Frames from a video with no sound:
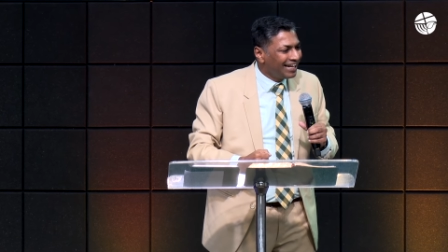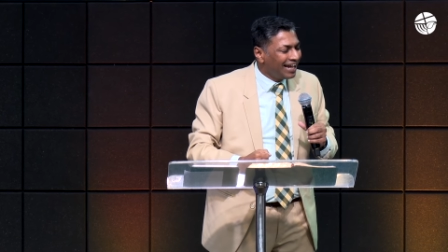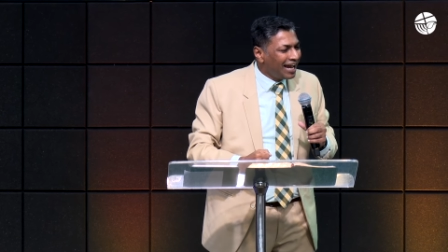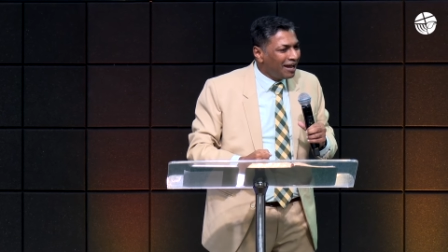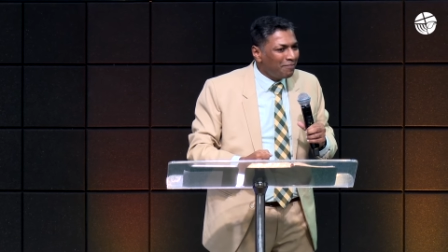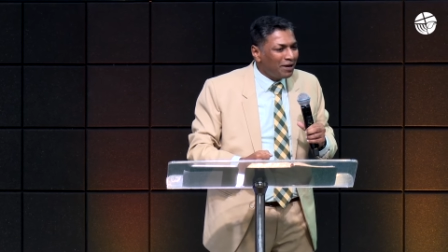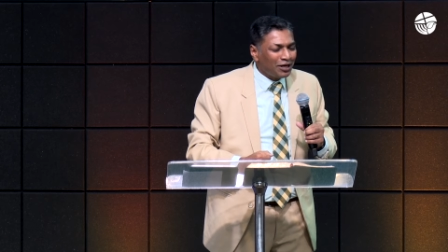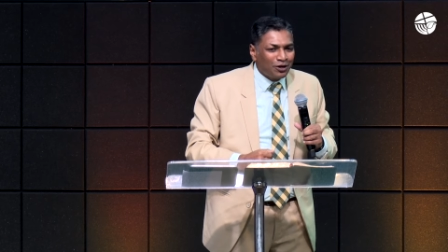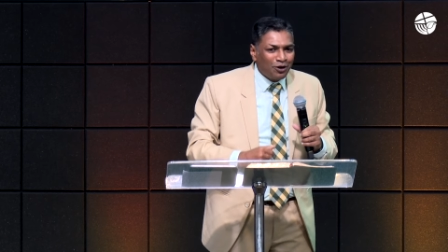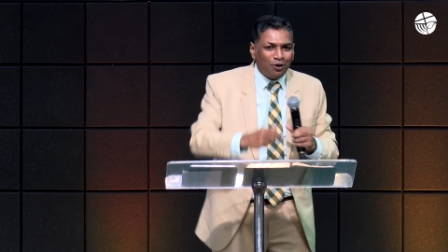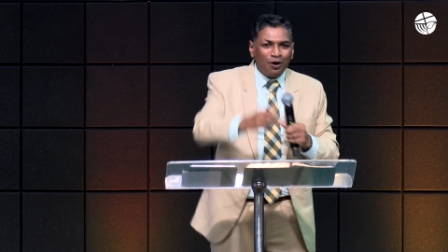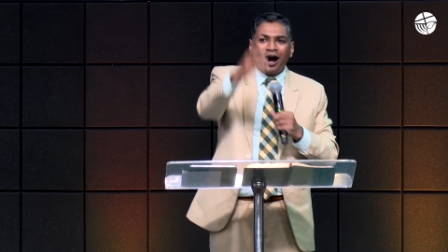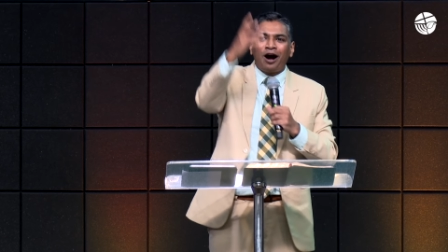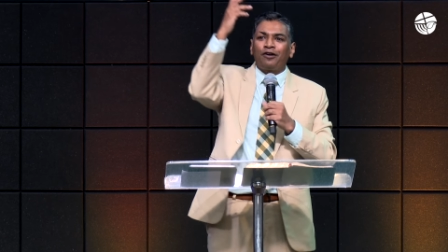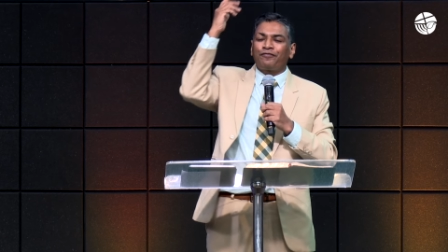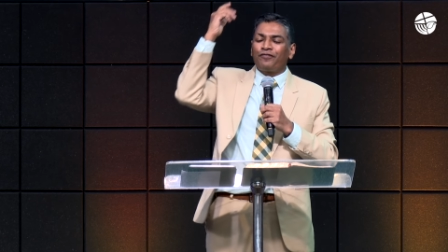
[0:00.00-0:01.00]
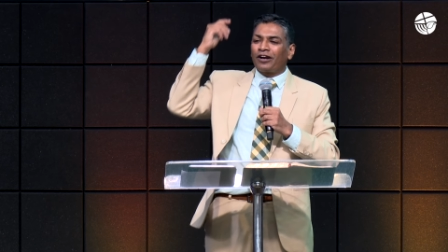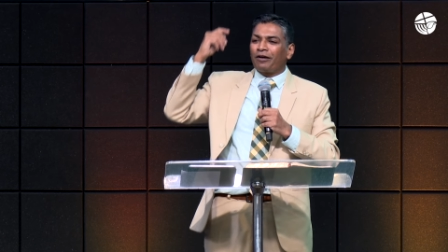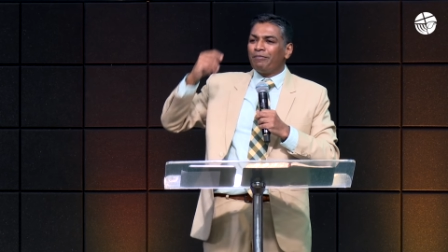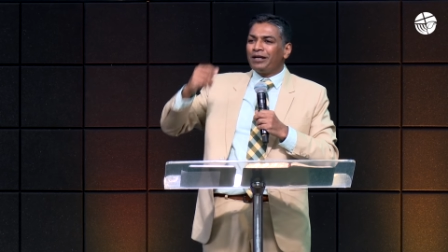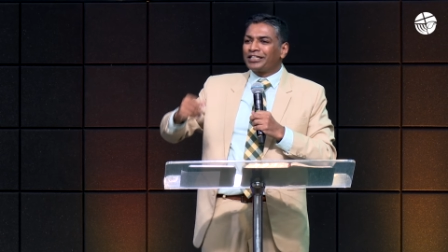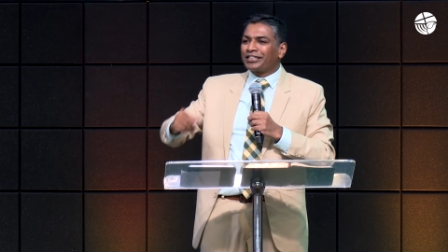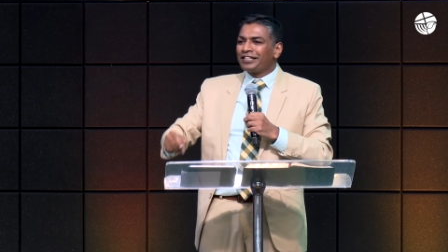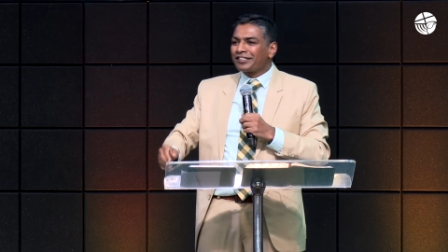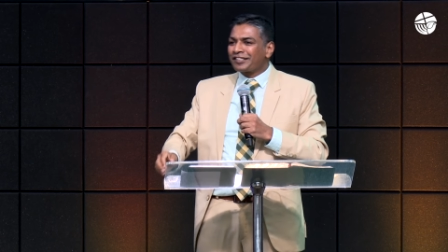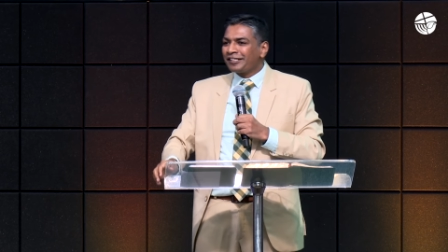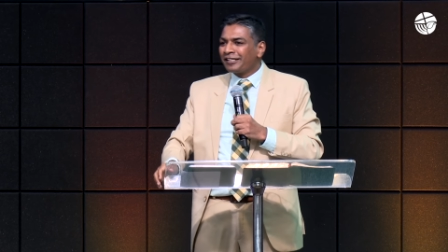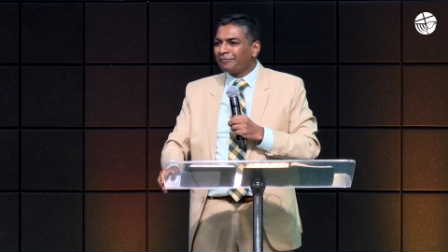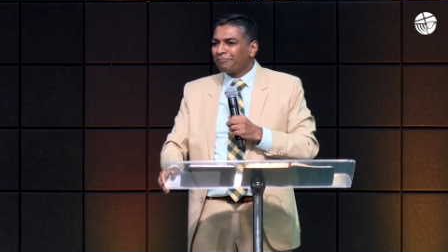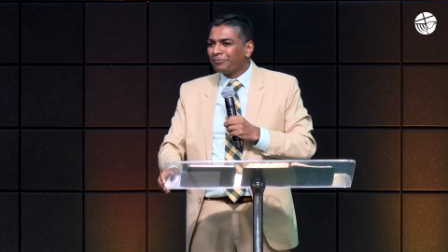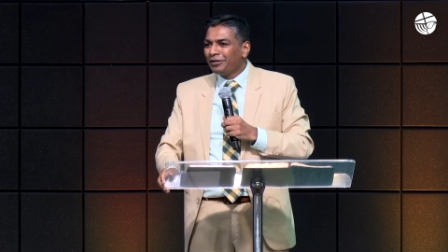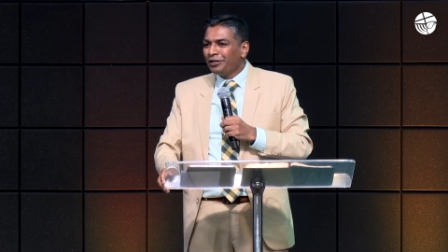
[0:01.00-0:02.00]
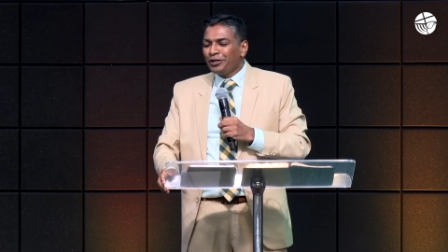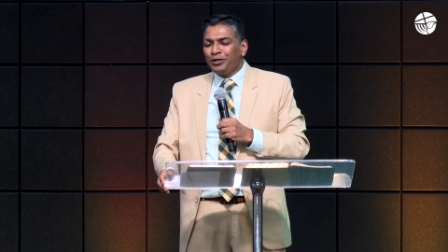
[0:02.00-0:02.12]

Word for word: Amen. Go out for a mission trip.